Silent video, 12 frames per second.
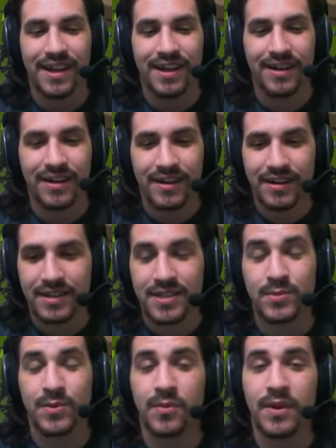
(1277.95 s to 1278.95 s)
Uh, because
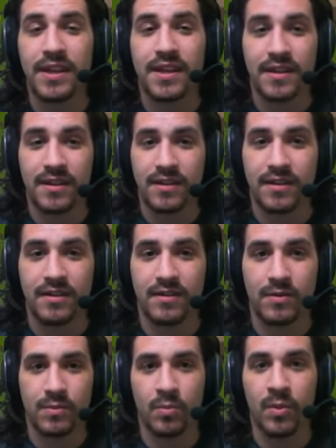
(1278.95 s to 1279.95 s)
when we did it,
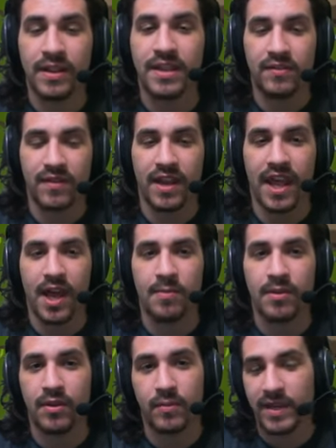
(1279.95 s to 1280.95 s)
when the event
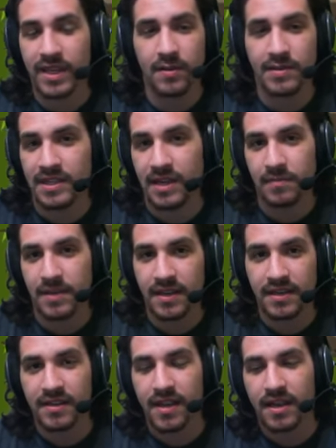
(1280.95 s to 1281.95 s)
happened, the wiki wasn't
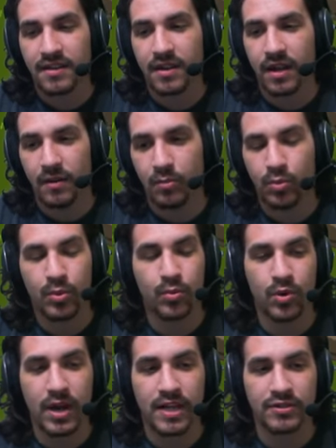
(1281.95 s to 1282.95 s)
updated yet. Um, we
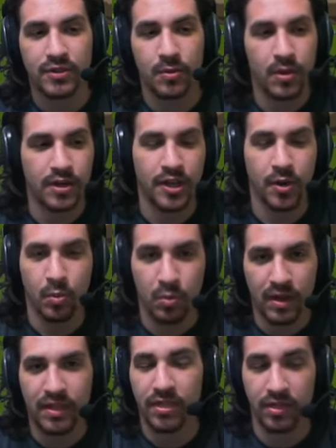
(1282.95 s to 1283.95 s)
were actually working
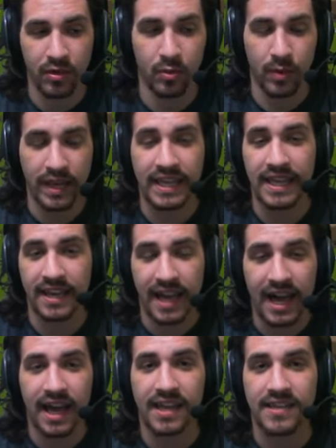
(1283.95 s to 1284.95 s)
with the wiki
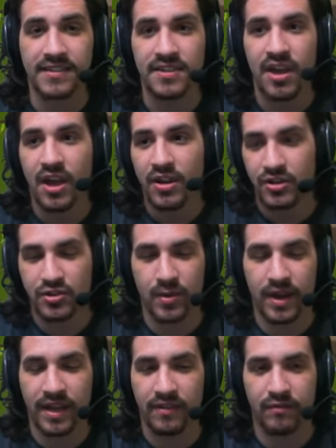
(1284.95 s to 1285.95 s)
guys to
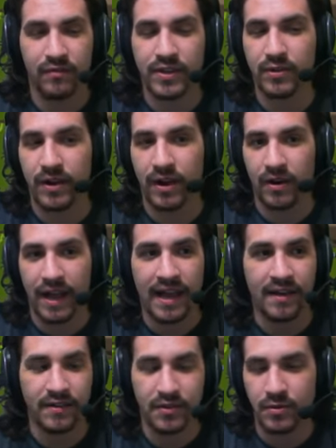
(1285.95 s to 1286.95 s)
try and figure out
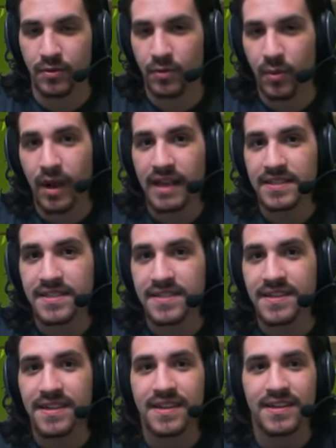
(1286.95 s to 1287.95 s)
how to do the quest,
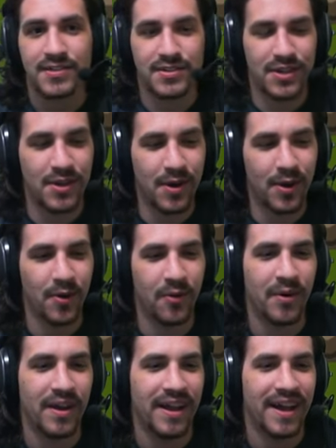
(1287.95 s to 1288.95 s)
so,
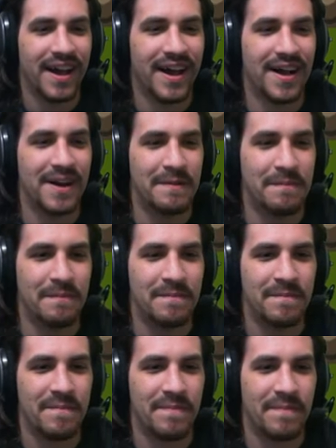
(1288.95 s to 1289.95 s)
um...
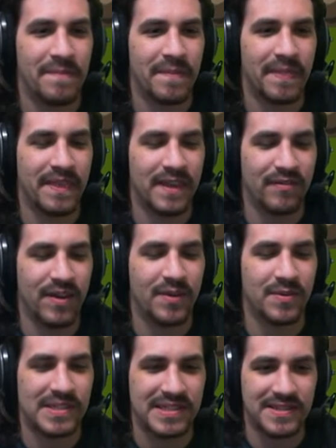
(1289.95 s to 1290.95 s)
the event
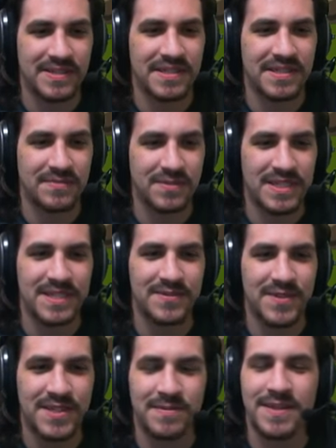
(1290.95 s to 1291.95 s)
was is was a
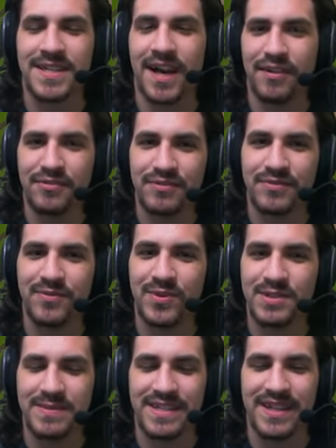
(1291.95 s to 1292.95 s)
was a bit tough.
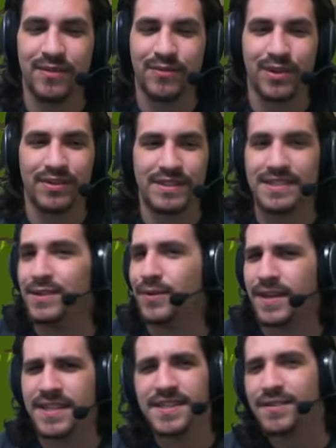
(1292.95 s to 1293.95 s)
Was a bit tough with all these
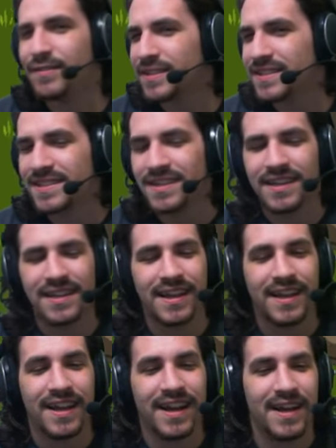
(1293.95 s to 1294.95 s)
secrety secrets.
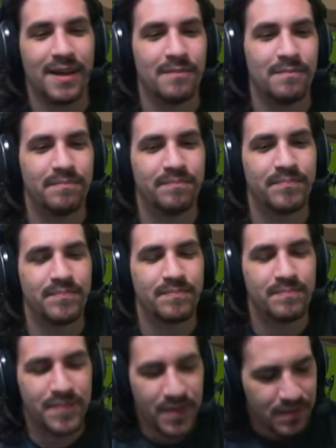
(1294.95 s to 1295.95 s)
Um,
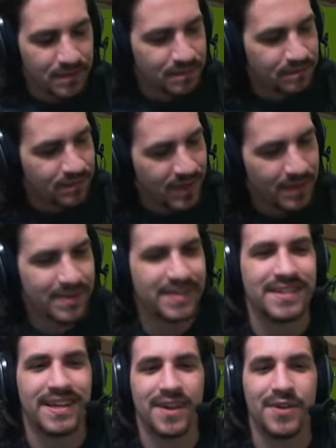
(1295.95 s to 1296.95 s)
so with that being
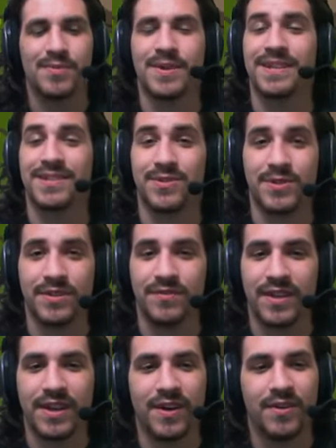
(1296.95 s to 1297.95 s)
said, I hope you guys enjoyed the
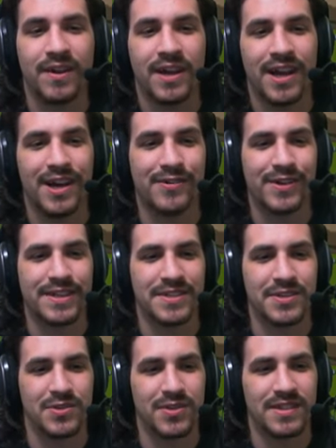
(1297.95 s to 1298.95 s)
video. I hope you guys
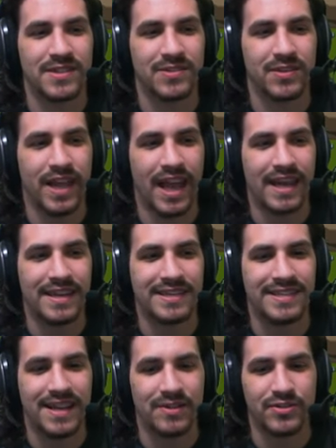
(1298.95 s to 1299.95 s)
enjoyed this look at
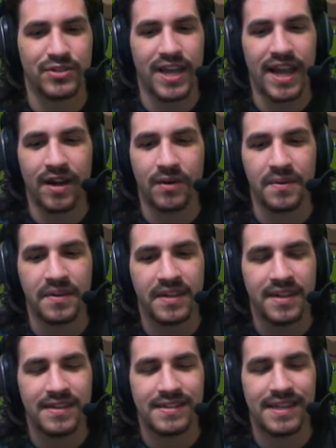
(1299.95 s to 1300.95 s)
Nostalgia Town,
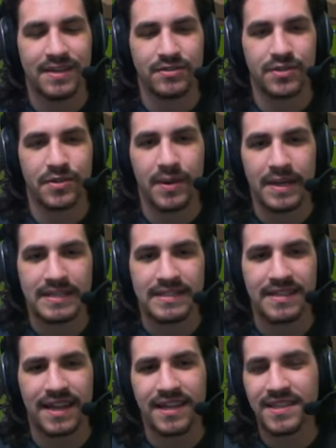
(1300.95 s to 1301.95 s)
Nostalgia
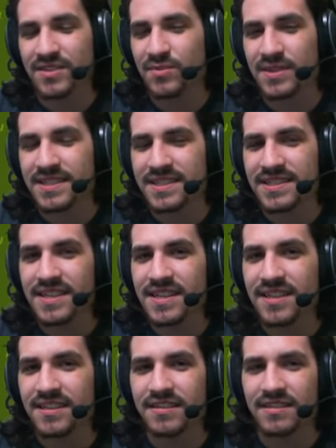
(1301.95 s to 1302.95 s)
Quest. I guess twenty
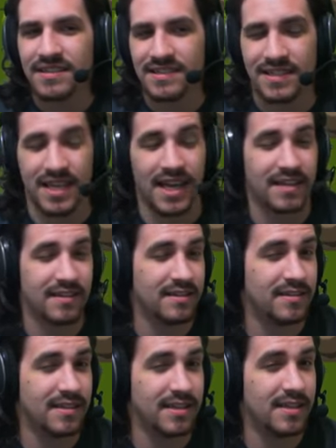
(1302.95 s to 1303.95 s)
sixteen, because
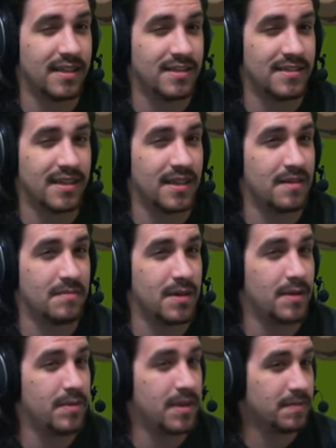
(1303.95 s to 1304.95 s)
technically they say it
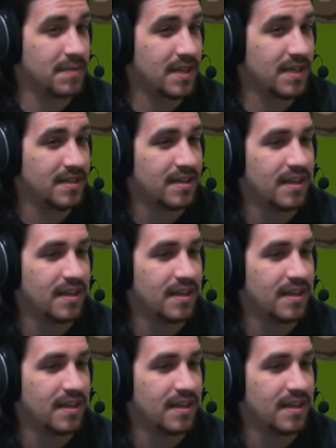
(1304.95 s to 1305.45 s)
might be updated.